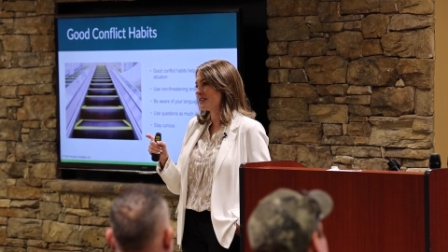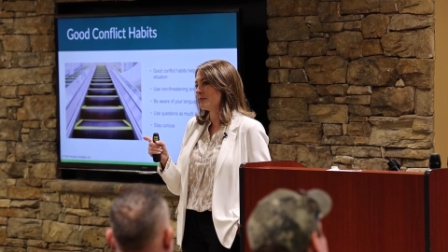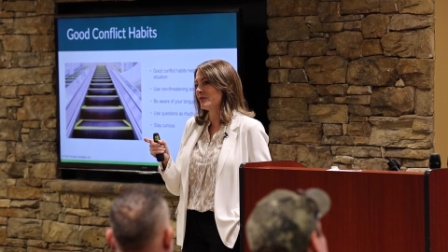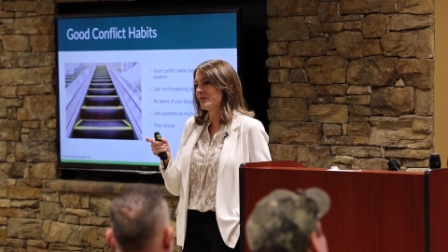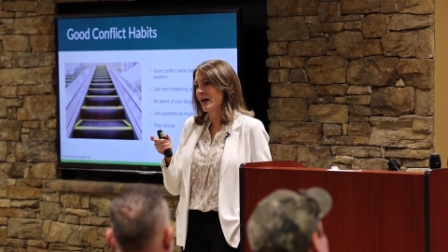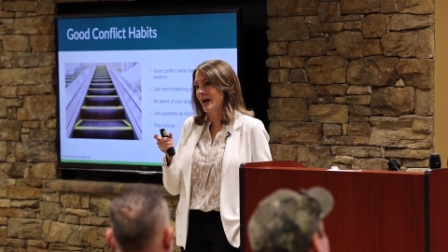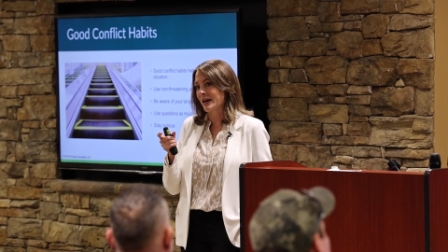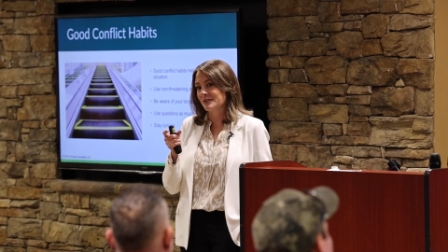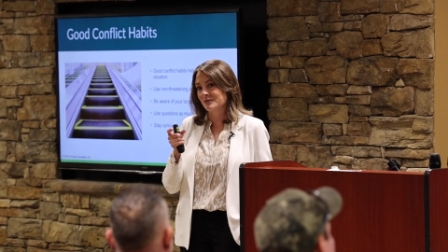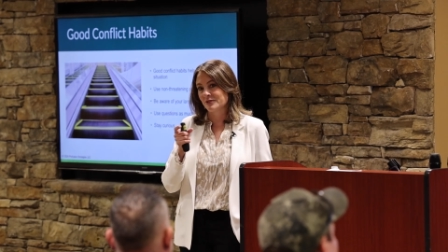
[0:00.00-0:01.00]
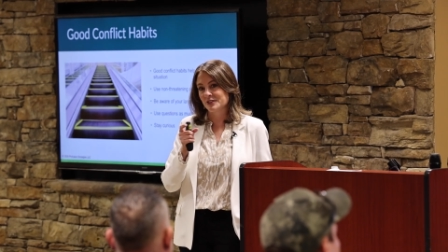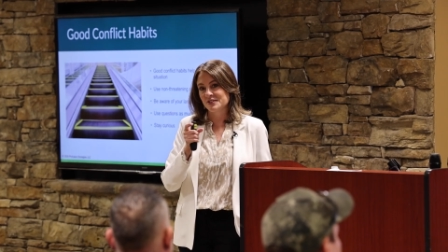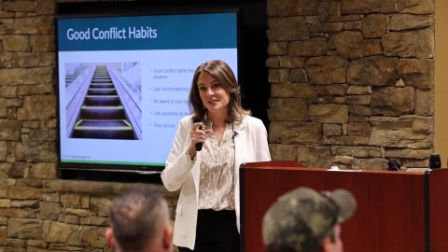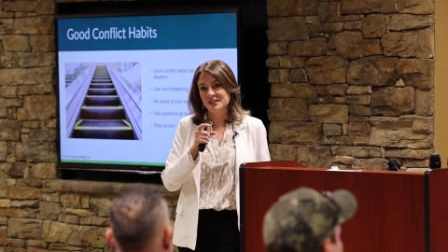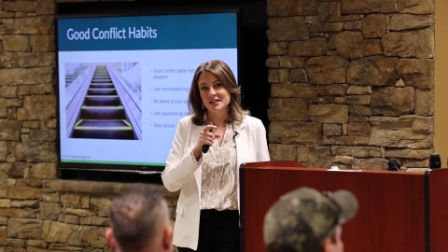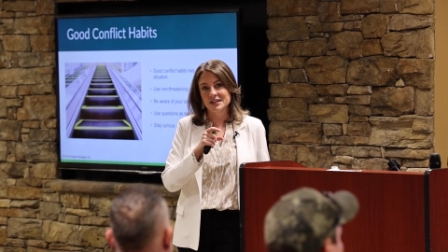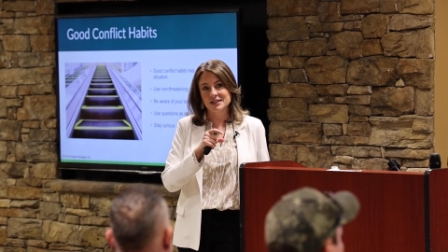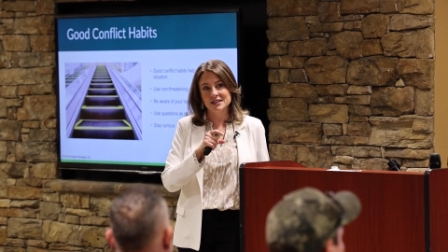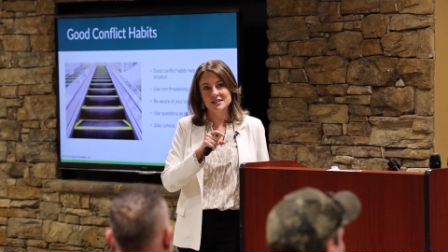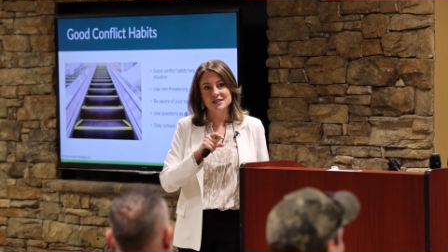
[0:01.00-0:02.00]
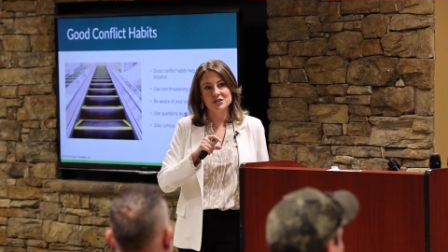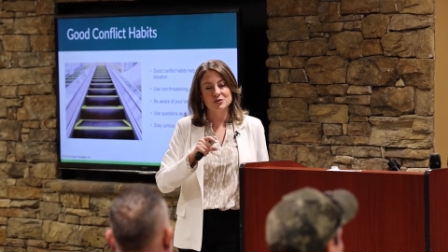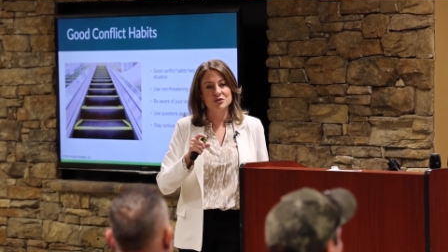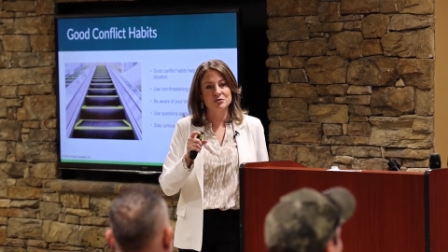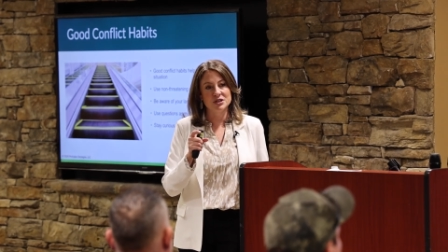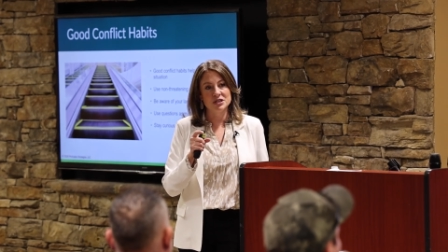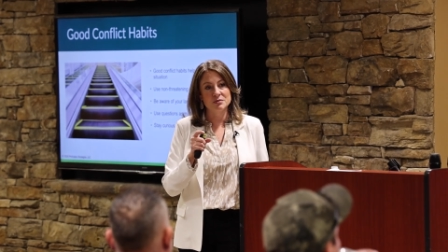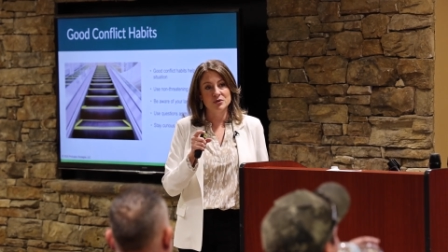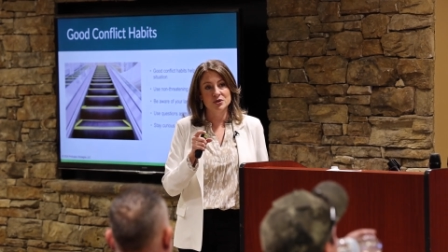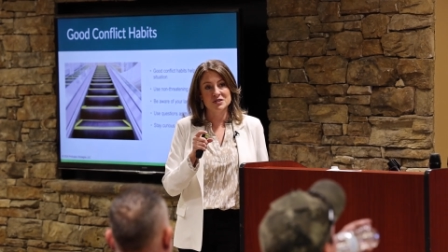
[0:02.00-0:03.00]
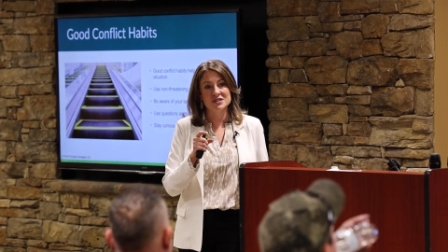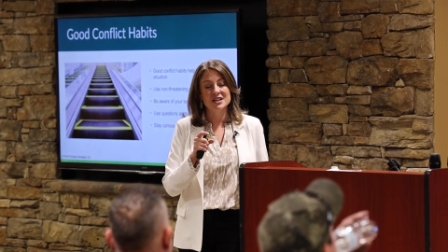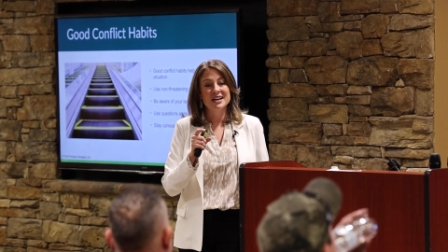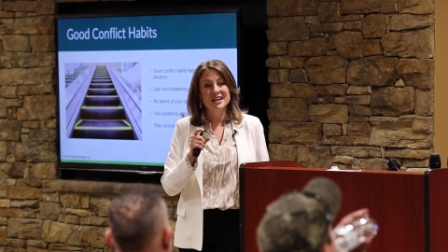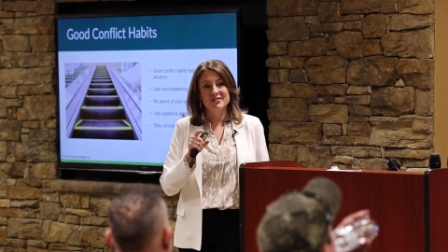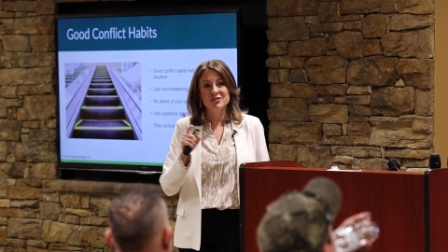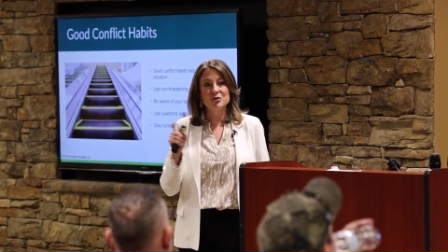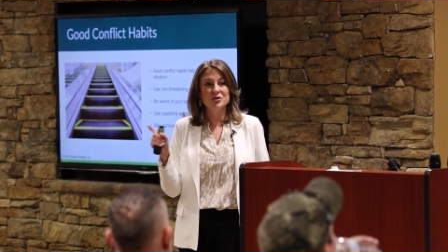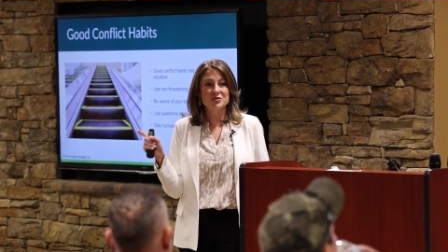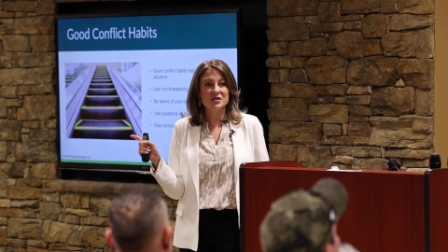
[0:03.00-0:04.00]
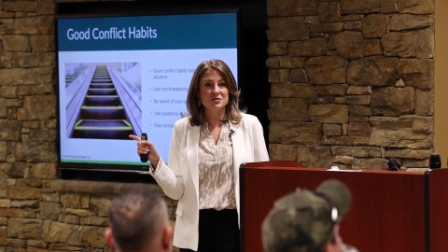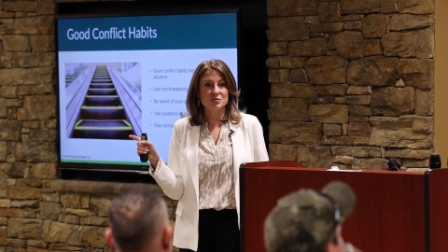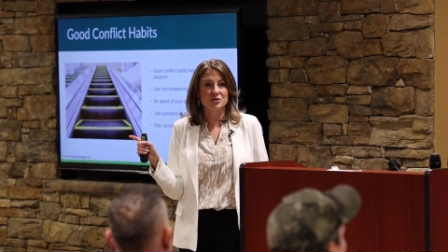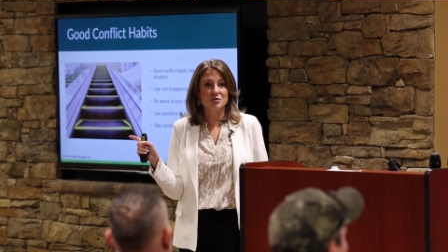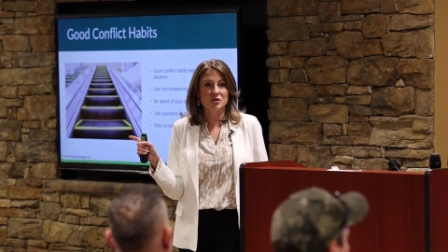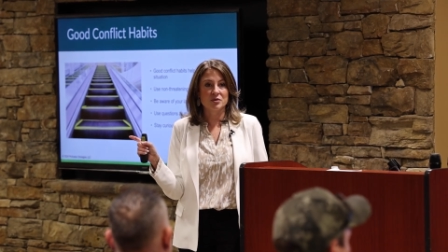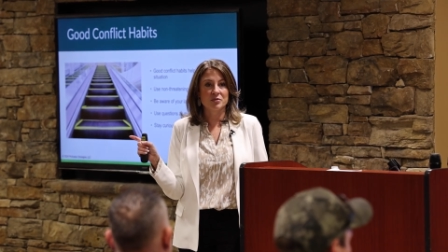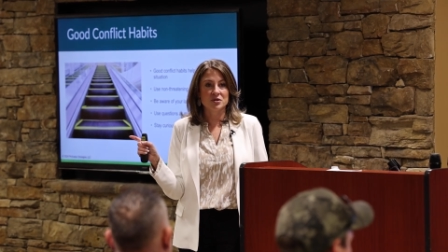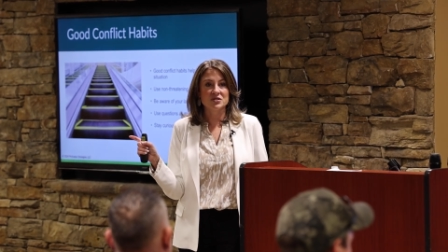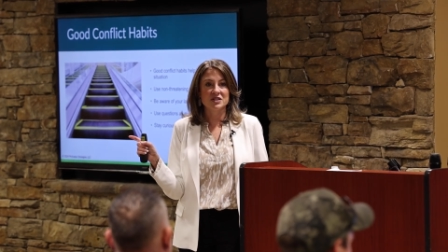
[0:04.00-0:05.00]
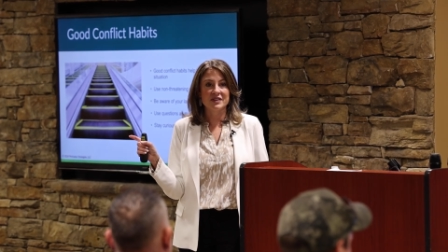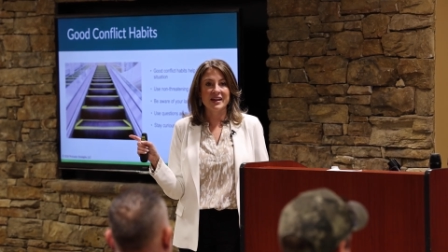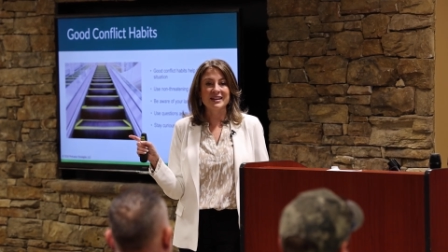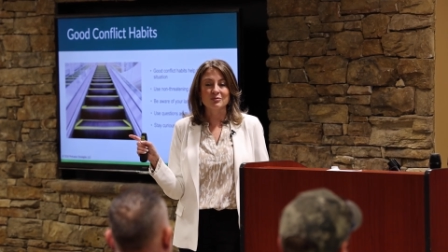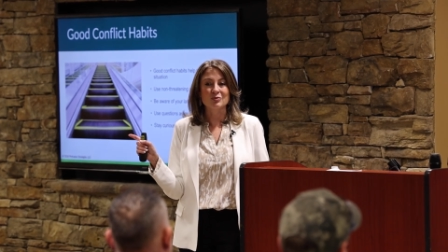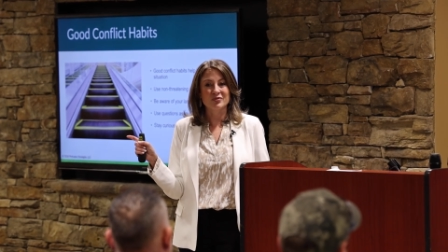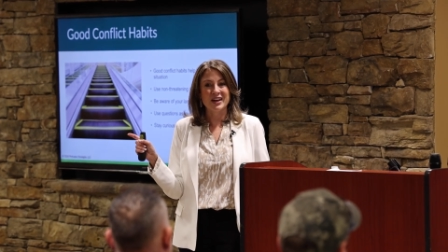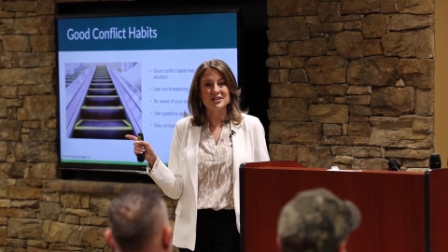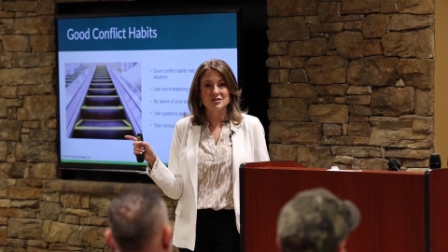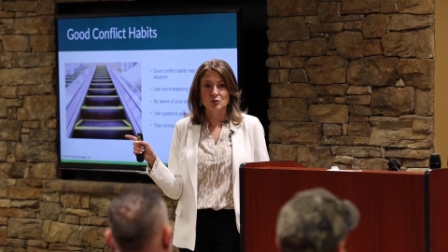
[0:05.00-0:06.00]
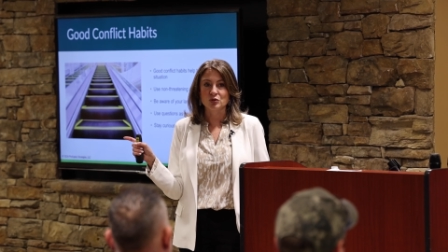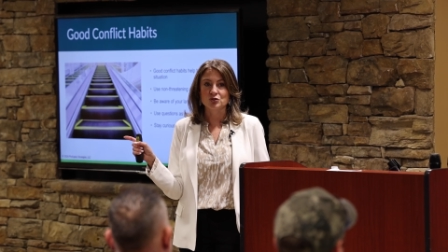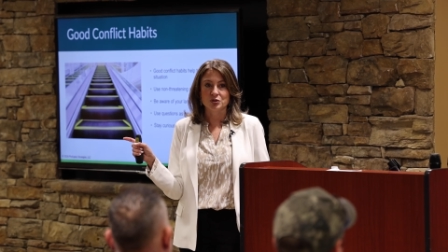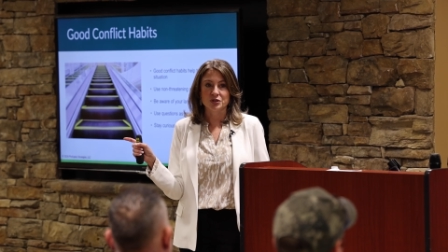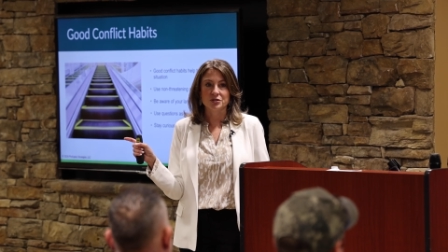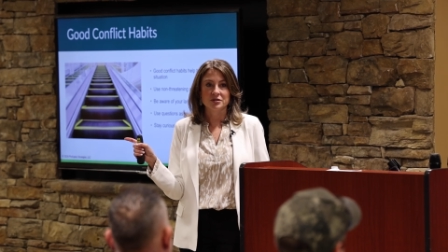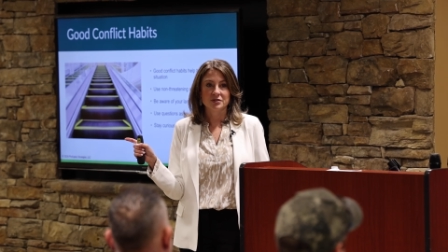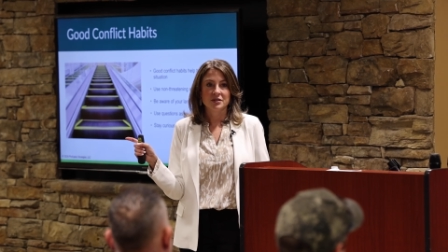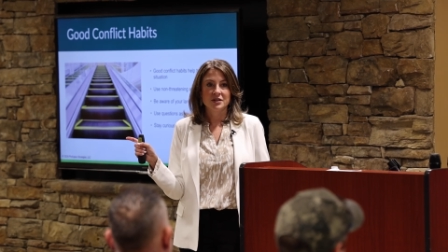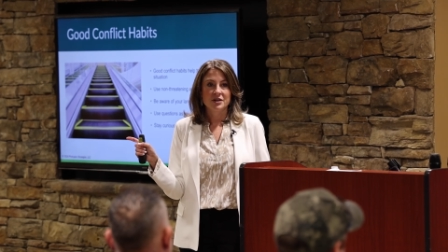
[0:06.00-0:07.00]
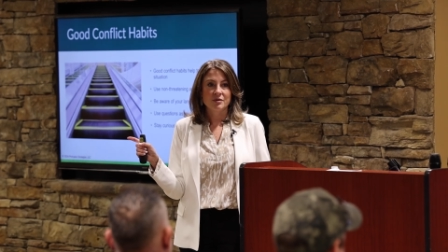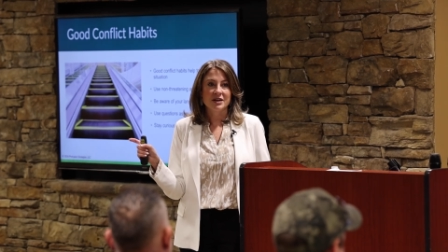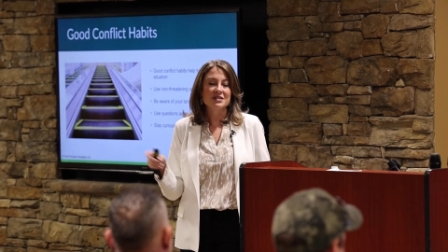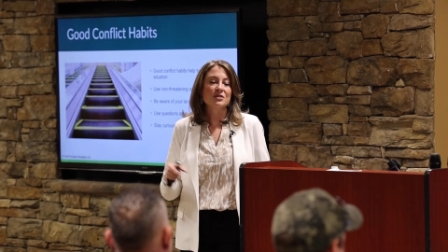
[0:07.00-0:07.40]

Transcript: Some of the active listening techniques that you can read in books, if you use those with the wrong person, that, that's a real trigger, right?